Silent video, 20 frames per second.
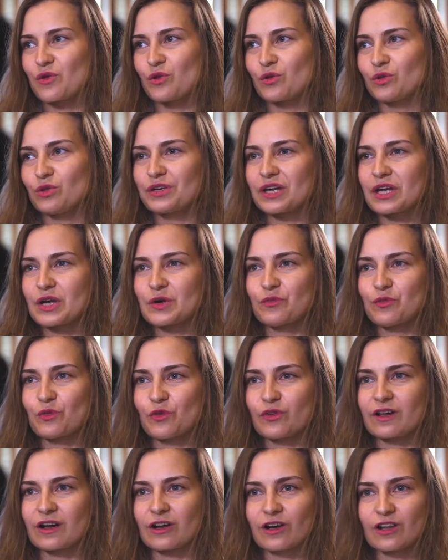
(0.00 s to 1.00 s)
Looking for
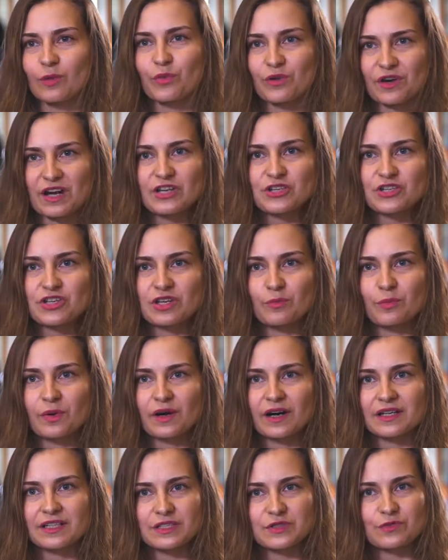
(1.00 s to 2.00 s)
the collaboration
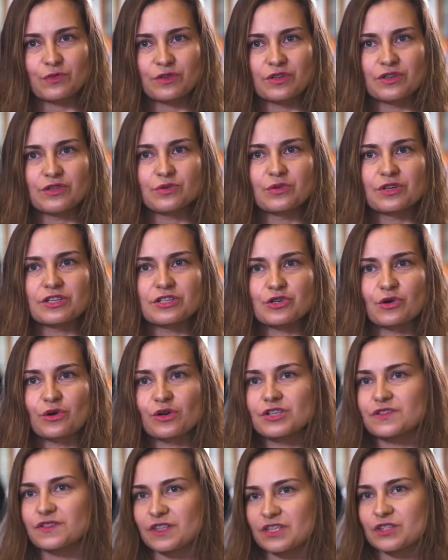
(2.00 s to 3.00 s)
partners for the new
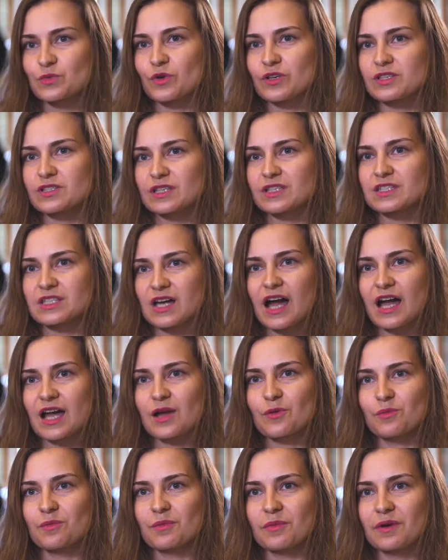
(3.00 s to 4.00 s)
research. This was the
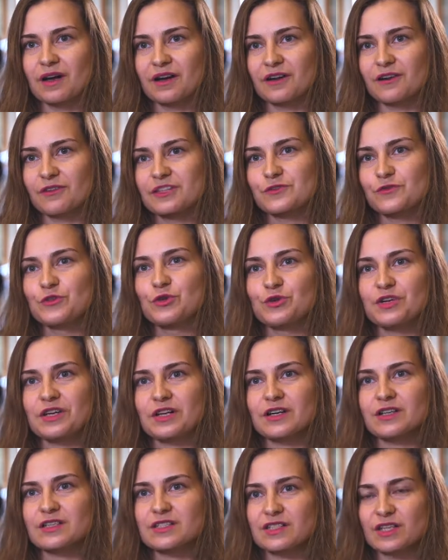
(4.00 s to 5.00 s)
time, this few
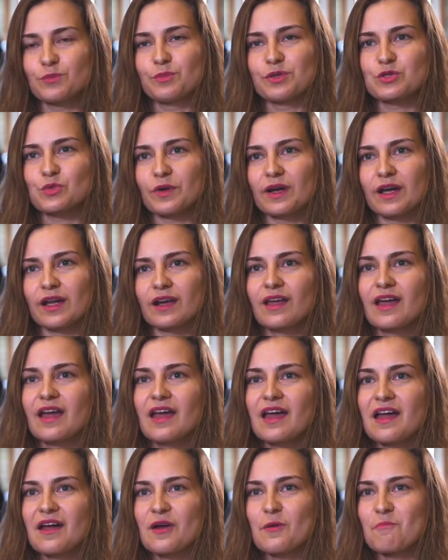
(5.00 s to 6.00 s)
years in between.
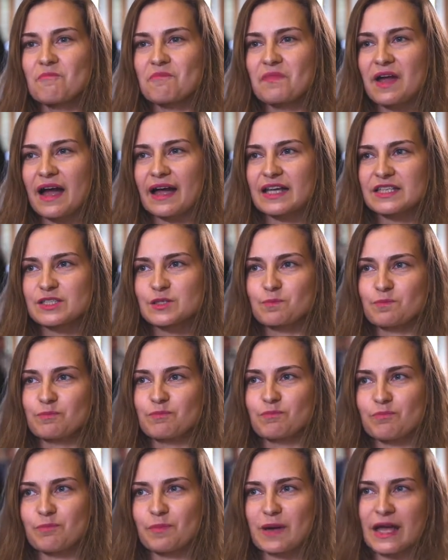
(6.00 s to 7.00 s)
I
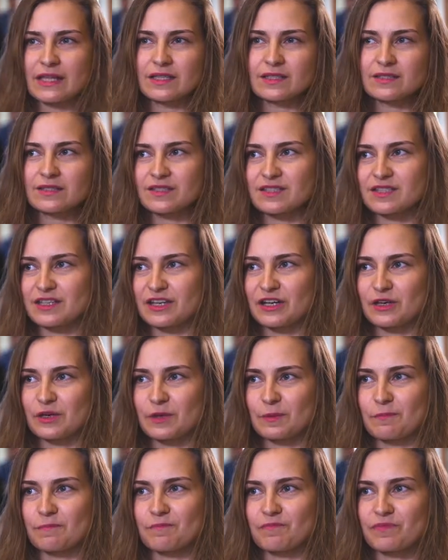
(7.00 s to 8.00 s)
spent,
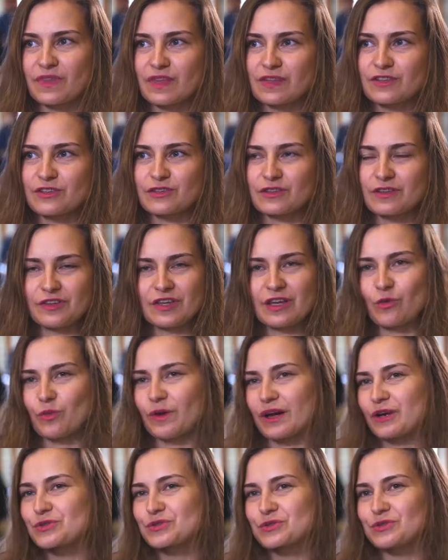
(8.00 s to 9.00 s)
I think
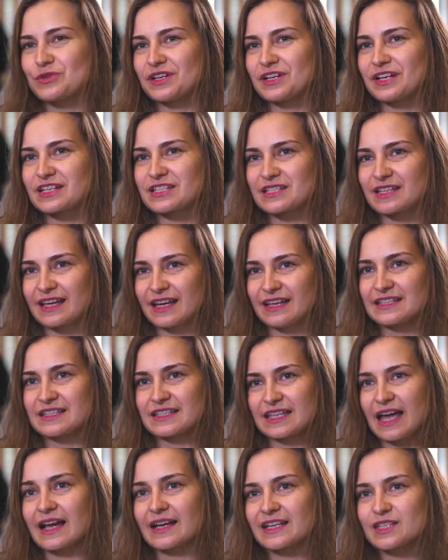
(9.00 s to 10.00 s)
1 or 2 years
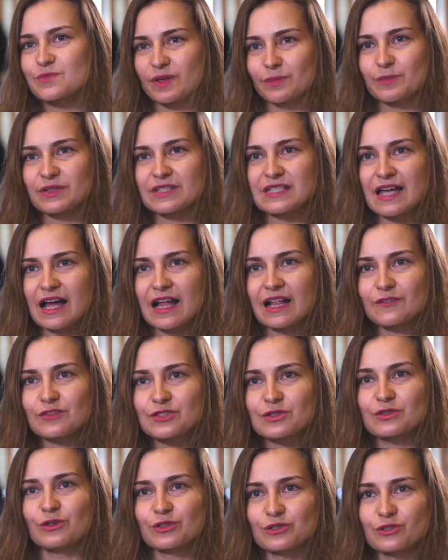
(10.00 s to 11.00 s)
inside ISPIM itself,
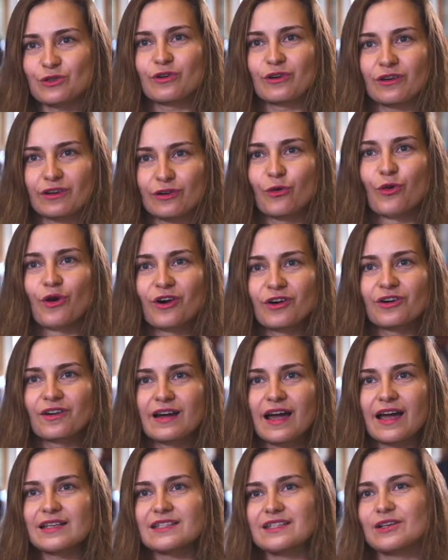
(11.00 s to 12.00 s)
so also
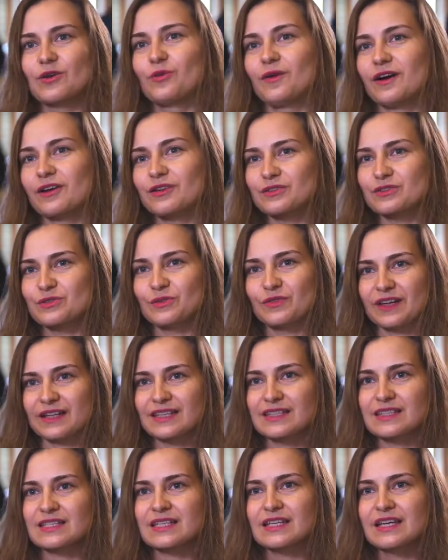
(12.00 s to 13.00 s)
co-organizing 1 or 2
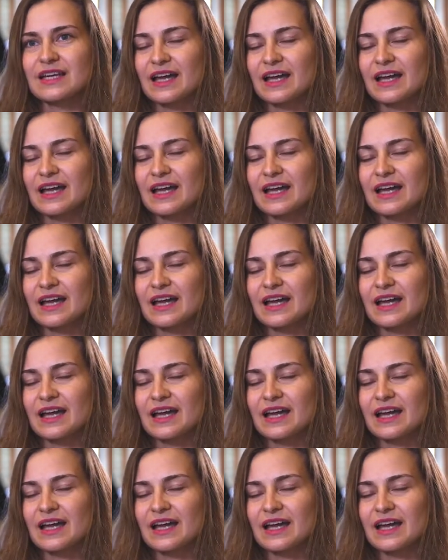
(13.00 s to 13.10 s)
events.